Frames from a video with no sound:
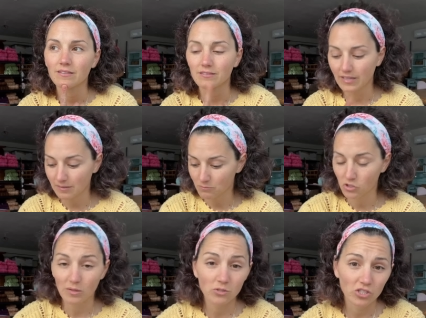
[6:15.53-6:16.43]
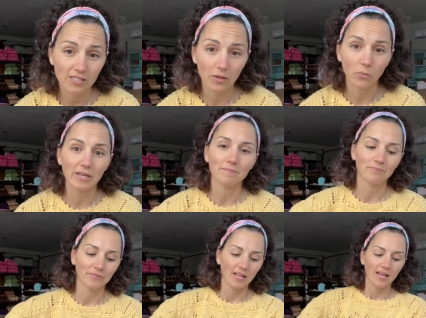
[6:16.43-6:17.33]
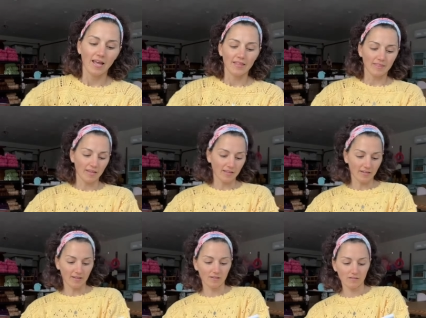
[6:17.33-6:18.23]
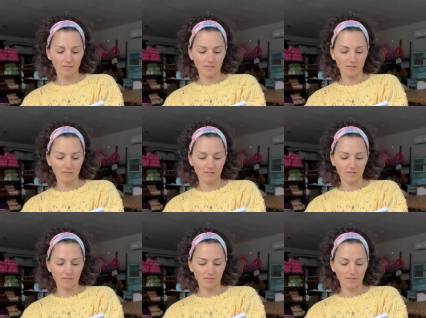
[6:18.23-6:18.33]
yeah, so I would just say wait. And then